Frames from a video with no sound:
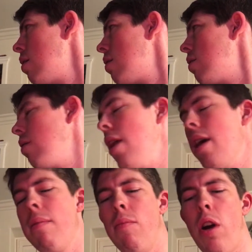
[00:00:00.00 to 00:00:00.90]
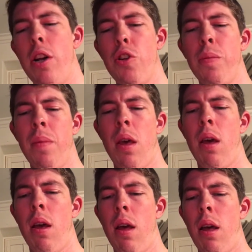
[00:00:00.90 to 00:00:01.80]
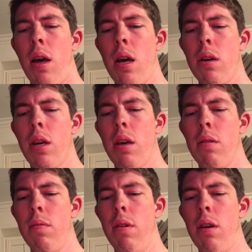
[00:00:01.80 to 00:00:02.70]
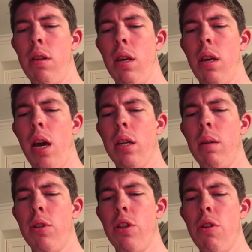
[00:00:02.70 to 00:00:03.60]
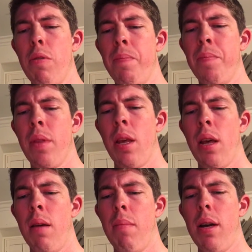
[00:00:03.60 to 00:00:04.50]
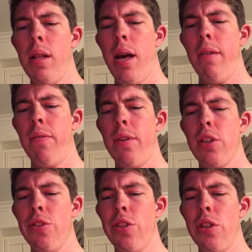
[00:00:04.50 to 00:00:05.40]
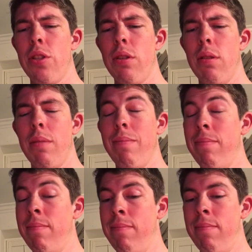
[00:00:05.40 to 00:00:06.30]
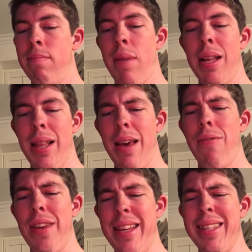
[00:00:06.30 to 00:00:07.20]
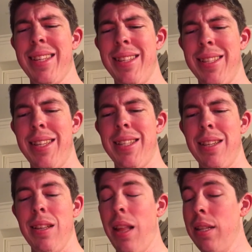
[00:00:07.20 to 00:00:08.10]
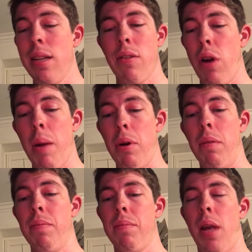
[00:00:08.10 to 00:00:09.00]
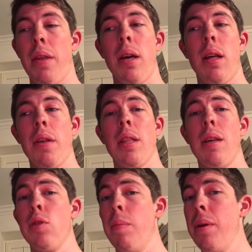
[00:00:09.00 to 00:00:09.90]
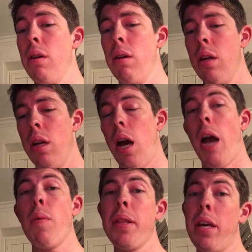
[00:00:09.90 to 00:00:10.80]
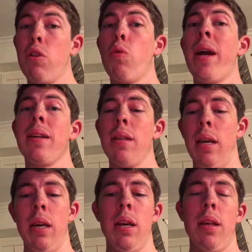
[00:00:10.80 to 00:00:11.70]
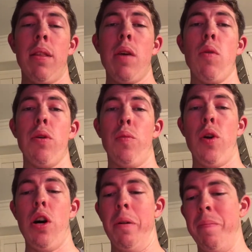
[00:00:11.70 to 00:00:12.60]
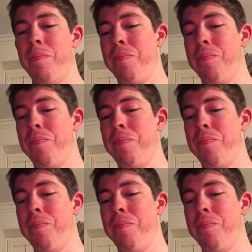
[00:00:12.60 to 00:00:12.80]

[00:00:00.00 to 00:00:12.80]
You're late, Roger. Okay. Yikyak number two. My life is consistently. That's not grammar. I thought that was the beer. I read that correctly. They wrote it wrong.